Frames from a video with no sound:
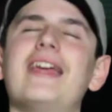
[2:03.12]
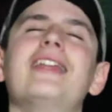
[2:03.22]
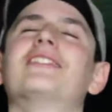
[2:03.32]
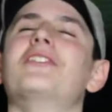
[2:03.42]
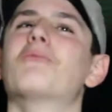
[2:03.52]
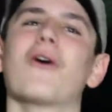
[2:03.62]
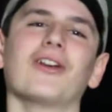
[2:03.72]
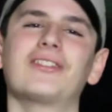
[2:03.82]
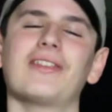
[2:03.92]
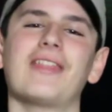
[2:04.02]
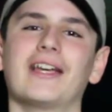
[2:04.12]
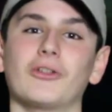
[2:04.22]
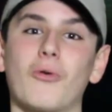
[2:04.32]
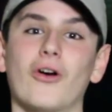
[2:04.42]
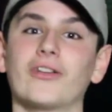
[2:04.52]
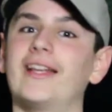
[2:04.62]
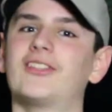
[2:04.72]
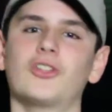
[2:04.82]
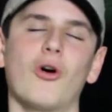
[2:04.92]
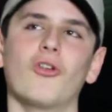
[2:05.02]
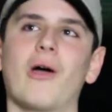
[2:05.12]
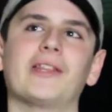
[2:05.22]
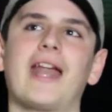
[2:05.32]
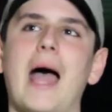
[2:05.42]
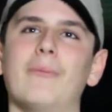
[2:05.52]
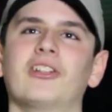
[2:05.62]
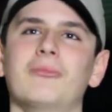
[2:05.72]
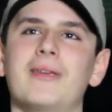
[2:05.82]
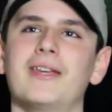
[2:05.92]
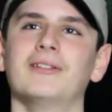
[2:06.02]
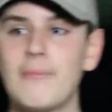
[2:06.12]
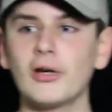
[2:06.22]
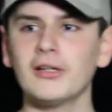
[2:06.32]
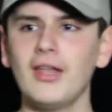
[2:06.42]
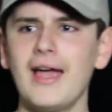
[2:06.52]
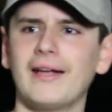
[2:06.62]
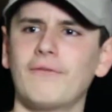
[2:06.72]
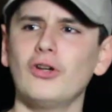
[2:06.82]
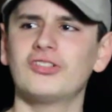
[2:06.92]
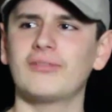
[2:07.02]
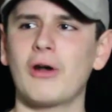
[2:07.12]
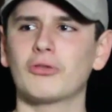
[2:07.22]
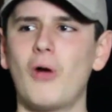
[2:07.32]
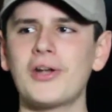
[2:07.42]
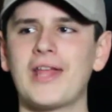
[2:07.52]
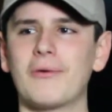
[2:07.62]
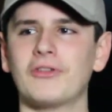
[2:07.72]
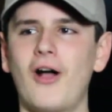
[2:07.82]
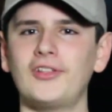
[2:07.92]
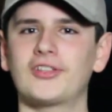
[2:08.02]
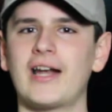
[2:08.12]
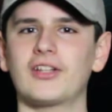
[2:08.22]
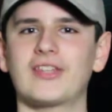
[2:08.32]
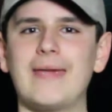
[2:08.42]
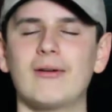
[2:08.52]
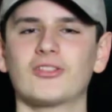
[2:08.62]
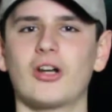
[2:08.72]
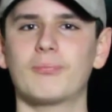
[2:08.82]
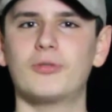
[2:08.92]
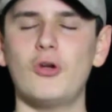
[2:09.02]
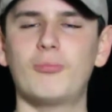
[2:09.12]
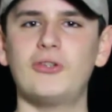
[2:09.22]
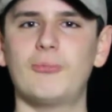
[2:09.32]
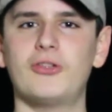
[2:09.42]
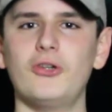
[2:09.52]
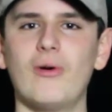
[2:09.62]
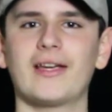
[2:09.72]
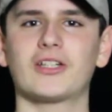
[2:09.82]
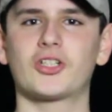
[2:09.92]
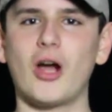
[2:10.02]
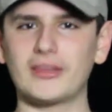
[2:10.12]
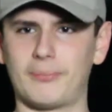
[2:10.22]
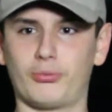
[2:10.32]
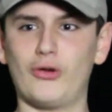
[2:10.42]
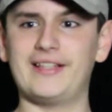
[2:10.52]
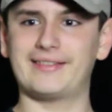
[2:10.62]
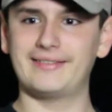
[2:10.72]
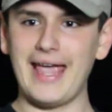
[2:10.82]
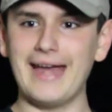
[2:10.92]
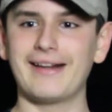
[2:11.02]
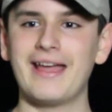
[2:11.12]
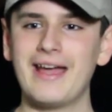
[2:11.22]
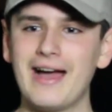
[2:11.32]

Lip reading: is the worst thing in the world. It's so annoying that happens to me. I'm not gonna lie, at first, when I was watching that, when Nazis kind of just came in and started pew-pew-pewing and shot the priest dead,